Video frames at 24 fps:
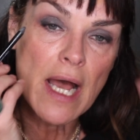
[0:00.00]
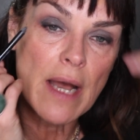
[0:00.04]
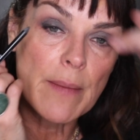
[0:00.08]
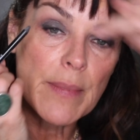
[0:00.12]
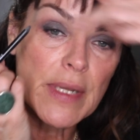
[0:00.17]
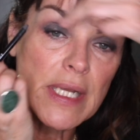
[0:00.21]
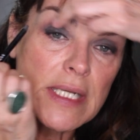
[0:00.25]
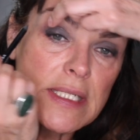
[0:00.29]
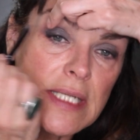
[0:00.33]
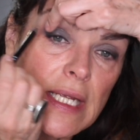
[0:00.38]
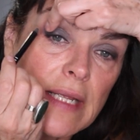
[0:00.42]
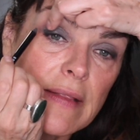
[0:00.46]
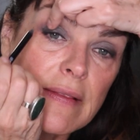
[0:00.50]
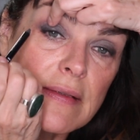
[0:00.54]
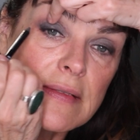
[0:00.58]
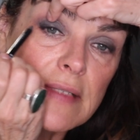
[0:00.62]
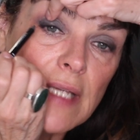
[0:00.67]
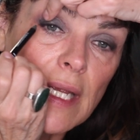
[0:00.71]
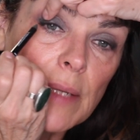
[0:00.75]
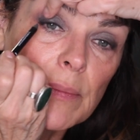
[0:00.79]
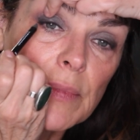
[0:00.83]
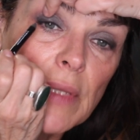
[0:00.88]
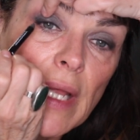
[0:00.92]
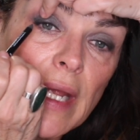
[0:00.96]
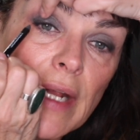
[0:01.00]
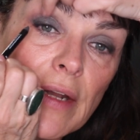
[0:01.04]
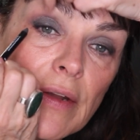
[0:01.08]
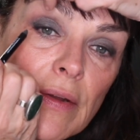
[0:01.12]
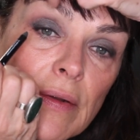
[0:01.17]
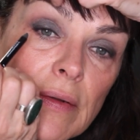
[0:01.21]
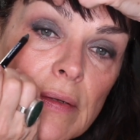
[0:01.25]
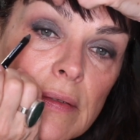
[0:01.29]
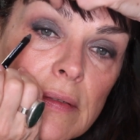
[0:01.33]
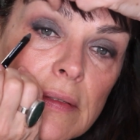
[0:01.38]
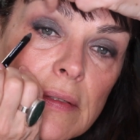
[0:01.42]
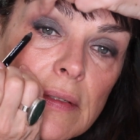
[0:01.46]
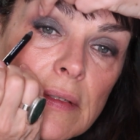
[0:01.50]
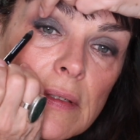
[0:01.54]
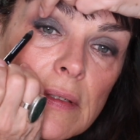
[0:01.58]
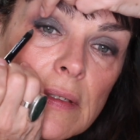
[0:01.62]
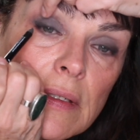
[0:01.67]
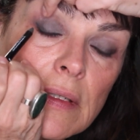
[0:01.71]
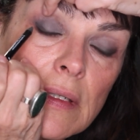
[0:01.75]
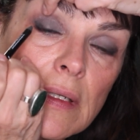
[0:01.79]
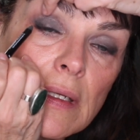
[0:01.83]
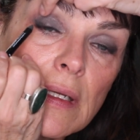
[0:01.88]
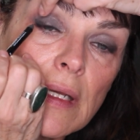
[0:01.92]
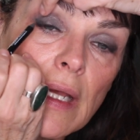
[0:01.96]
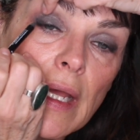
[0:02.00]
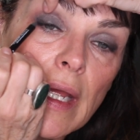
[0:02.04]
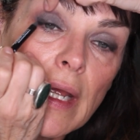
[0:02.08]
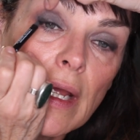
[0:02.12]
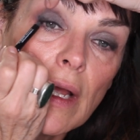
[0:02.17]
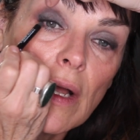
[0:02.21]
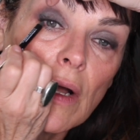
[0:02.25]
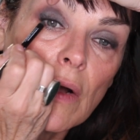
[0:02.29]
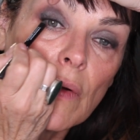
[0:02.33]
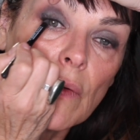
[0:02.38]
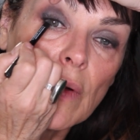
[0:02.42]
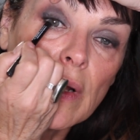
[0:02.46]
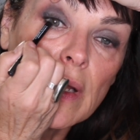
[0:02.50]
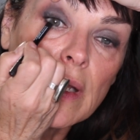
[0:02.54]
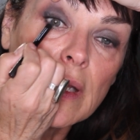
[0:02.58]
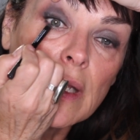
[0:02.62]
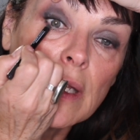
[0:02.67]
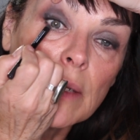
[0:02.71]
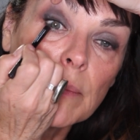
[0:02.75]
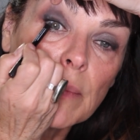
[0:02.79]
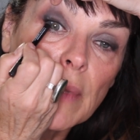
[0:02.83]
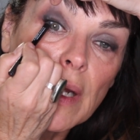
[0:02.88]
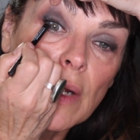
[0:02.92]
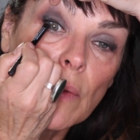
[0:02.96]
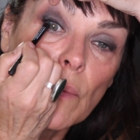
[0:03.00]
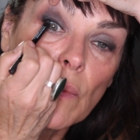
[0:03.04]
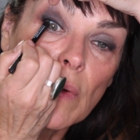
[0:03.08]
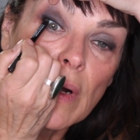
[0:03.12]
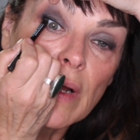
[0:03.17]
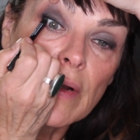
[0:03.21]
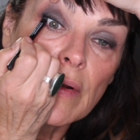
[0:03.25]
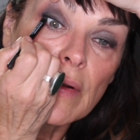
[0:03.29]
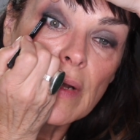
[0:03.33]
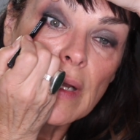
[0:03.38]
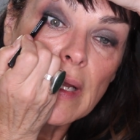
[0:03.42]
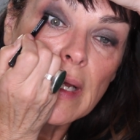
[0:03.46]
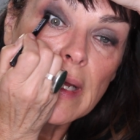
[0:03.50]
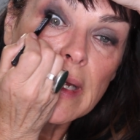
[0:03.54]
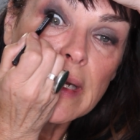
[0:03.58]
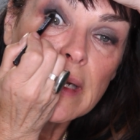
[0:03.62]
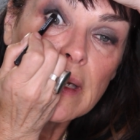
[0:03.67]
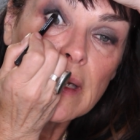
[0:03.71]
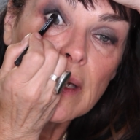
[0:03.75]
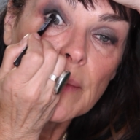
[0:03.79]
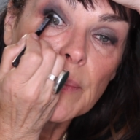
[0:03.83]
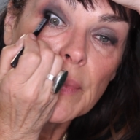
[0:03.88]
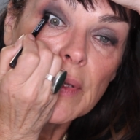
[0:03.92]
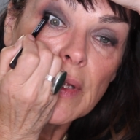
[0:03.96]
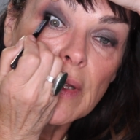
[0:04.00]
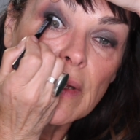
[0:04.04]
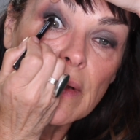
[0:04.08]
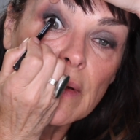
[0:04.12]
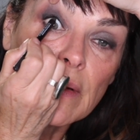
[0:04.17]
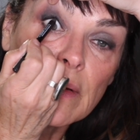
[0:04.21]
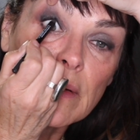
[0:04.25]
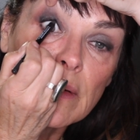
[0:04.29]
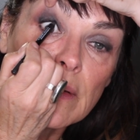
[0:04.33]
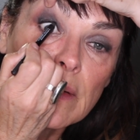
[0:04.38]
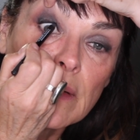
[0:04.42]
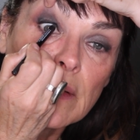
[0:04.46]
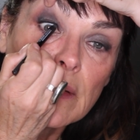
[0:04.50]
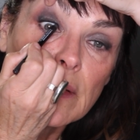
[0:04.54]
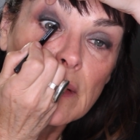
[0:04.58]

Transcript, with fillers: I'm going to take the same liner and go in my waterline up here.